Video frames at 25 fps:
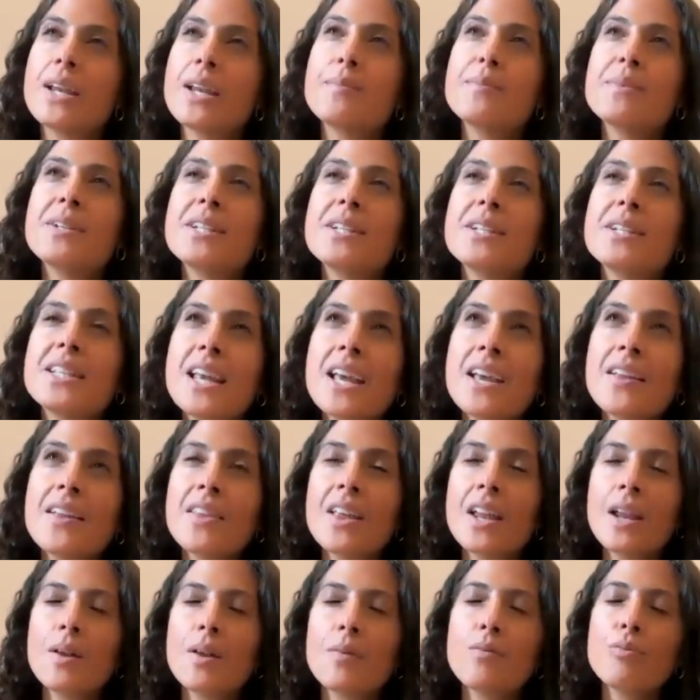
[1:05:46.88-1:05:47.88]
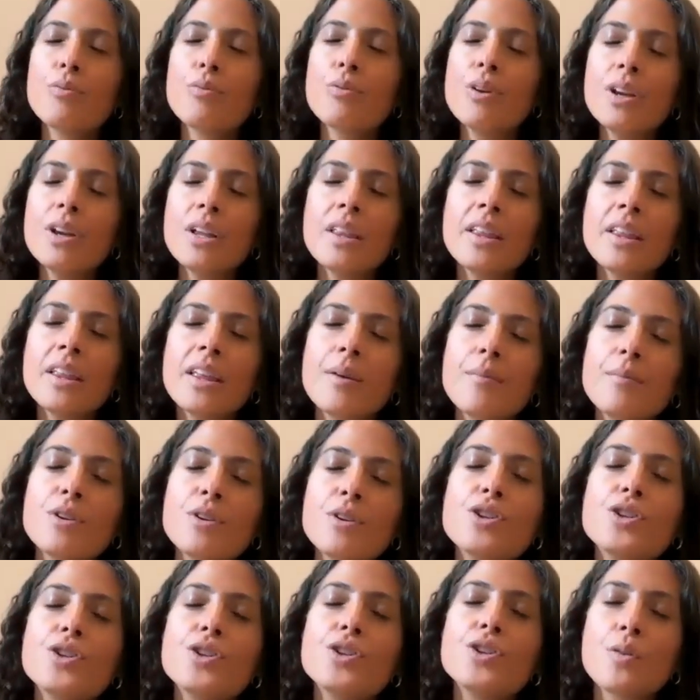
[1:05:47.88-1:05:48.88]
that I'm seeing that I really am
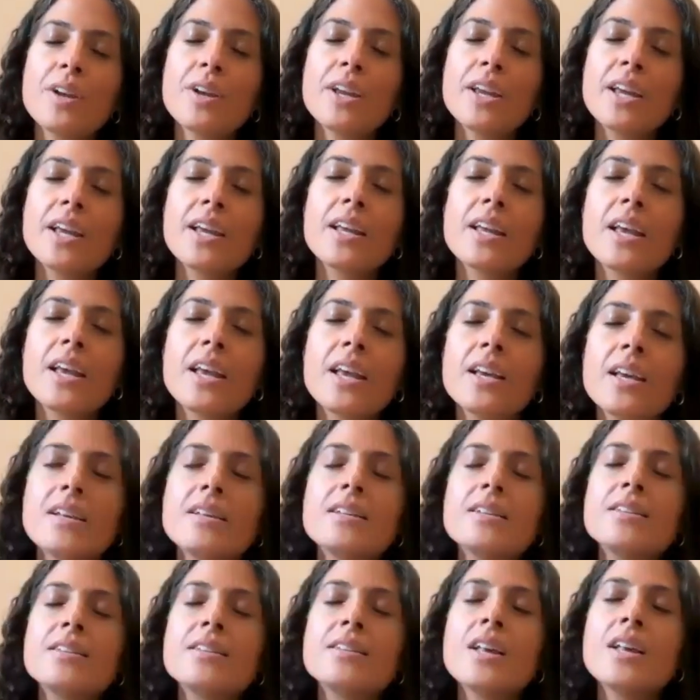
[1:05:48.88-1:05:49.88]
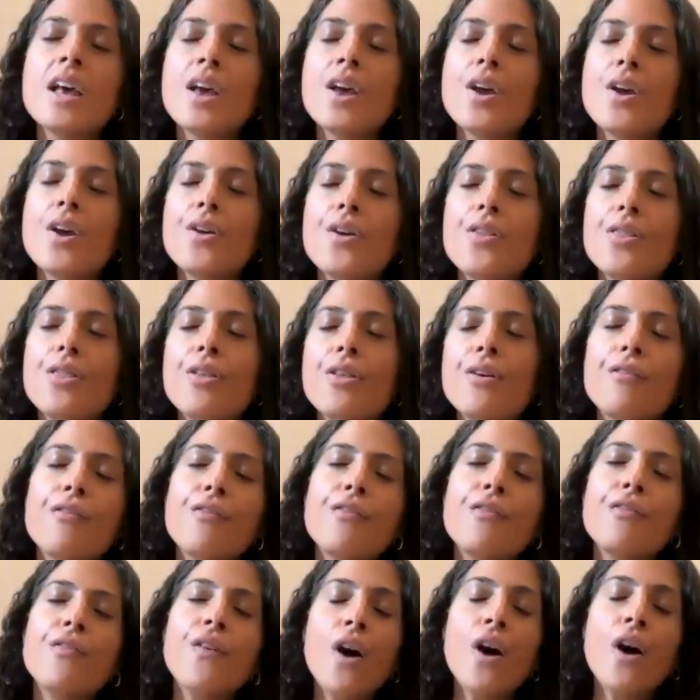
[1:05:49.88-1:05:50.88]
enjoying is the
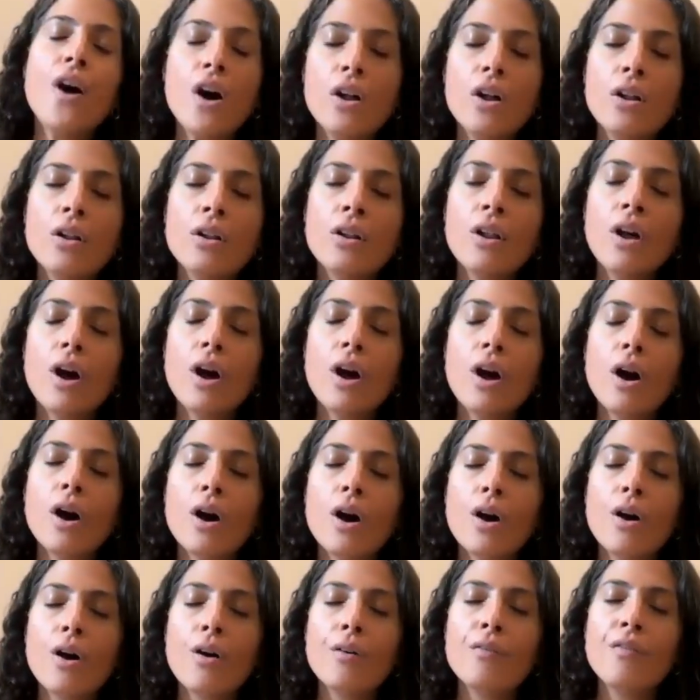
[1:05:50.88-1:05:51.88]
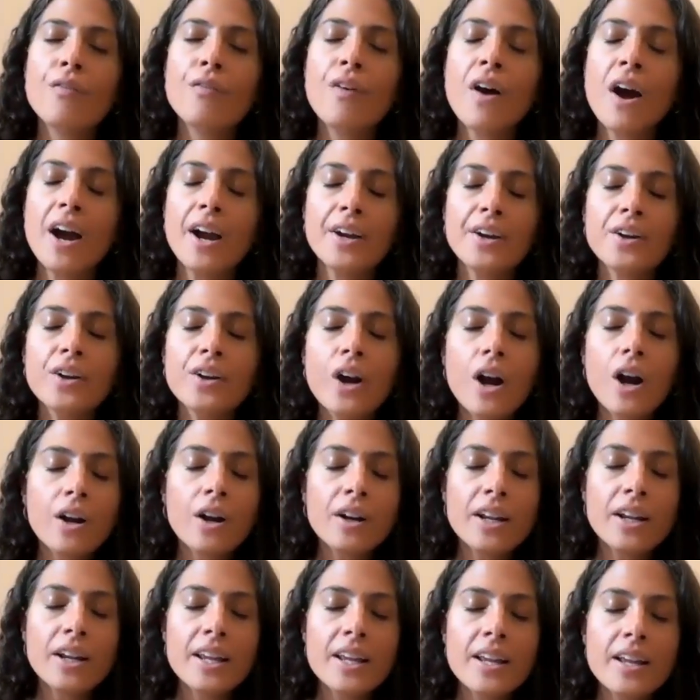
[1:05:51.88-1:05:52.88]
fall of
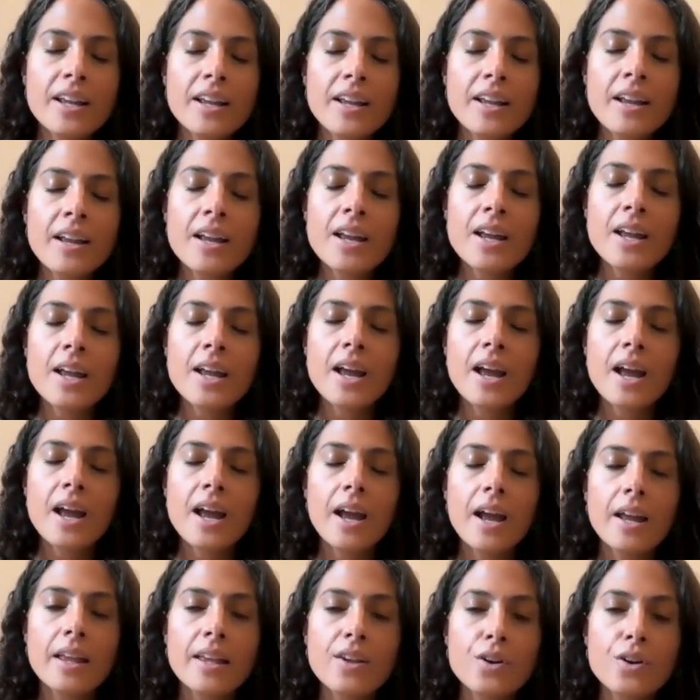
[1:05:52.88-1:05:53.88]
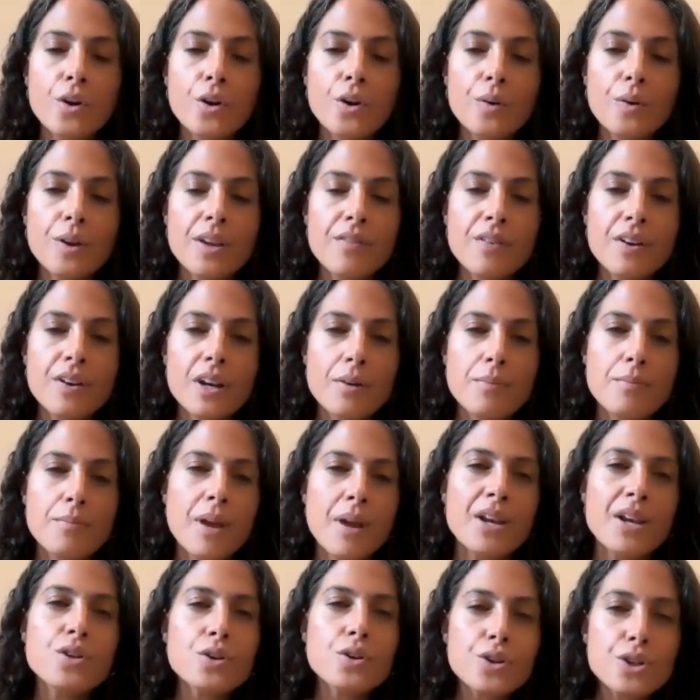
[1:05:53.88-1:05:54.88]
hierarchy, even in
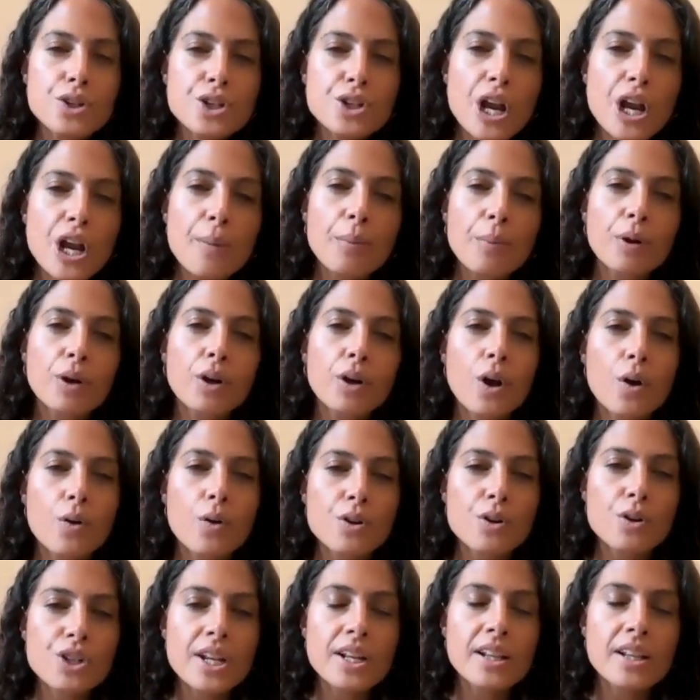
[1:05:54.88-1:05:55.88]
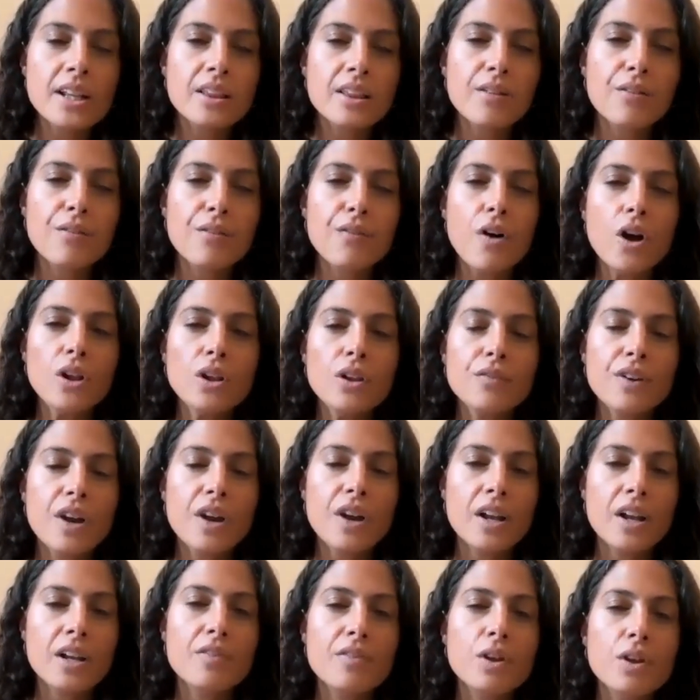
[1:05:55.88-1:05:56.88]
mentorship or coaching, like the fall of
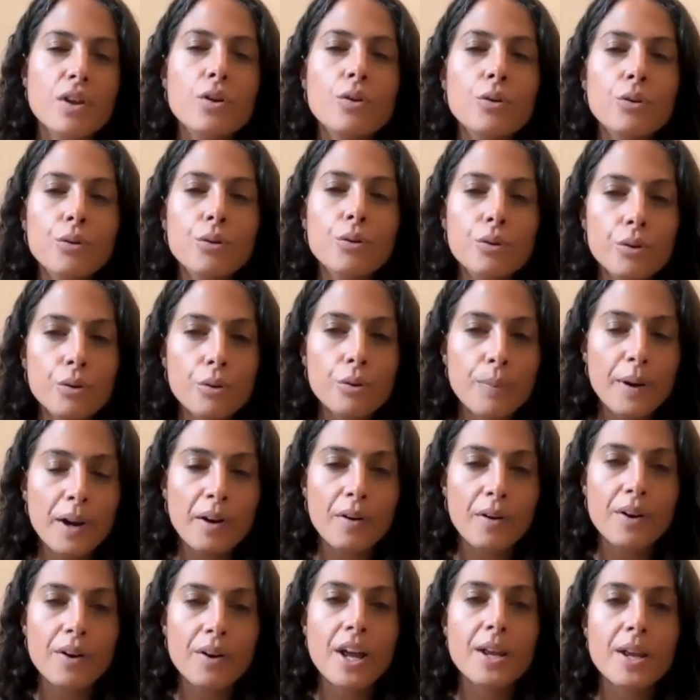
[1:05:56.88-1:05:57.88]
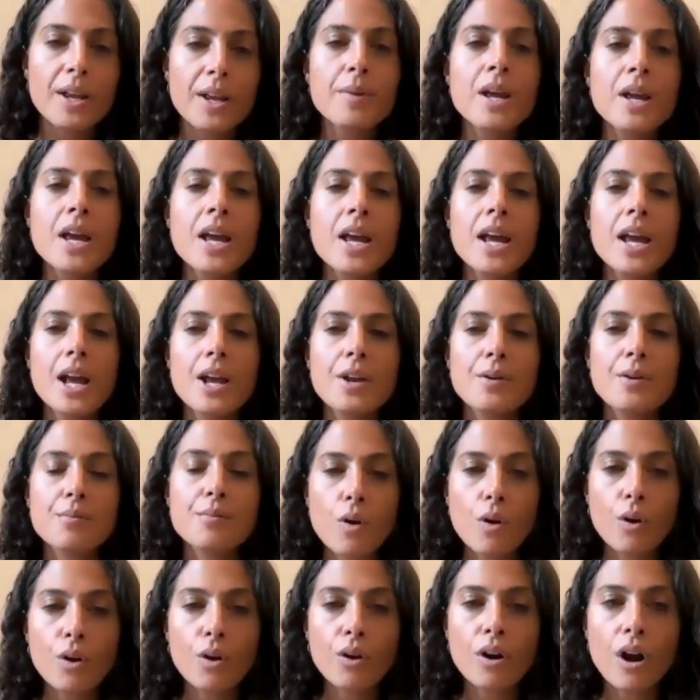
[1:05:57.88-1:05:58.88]
kind of the guru paradigm, and
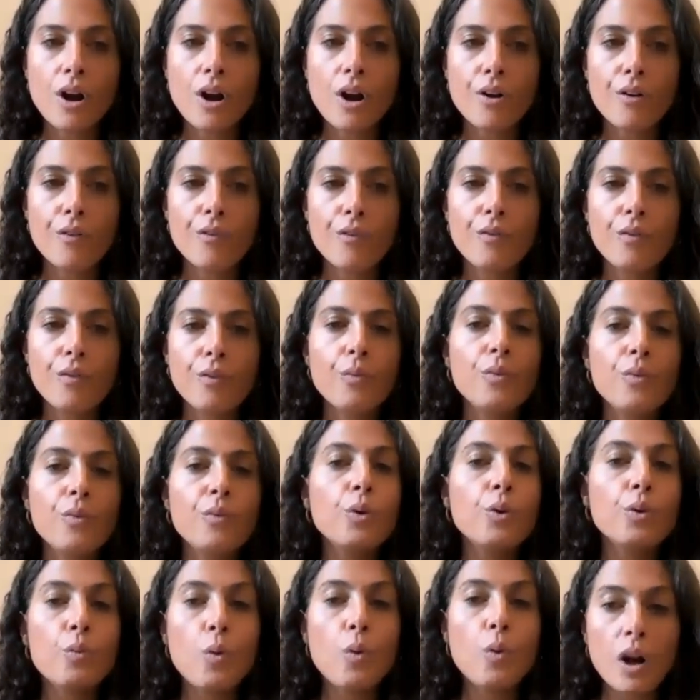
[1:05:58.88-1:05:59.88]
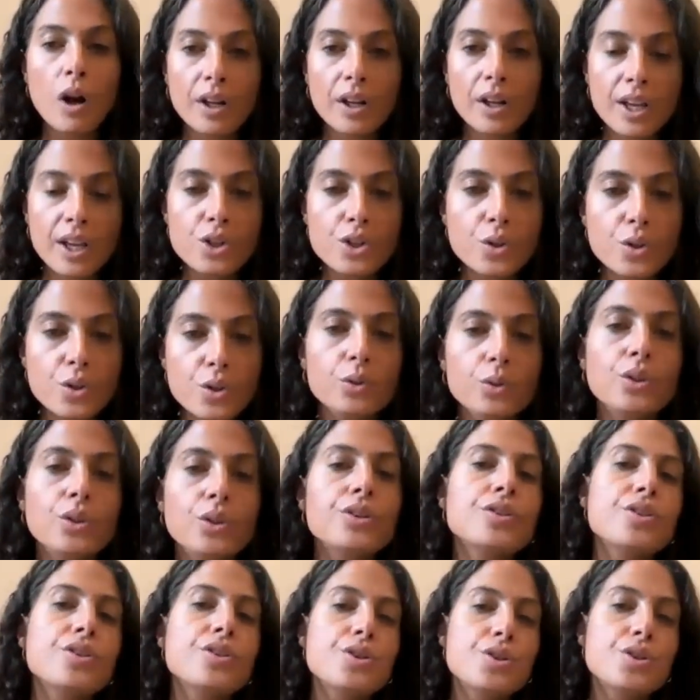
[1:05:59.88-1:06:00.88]
more of we're walking
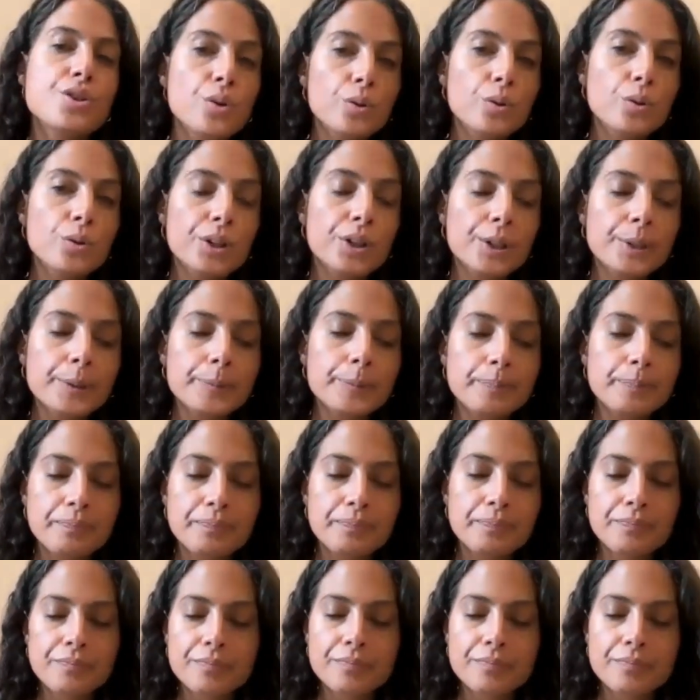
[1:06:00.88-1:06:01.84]
shoulder to shoulder.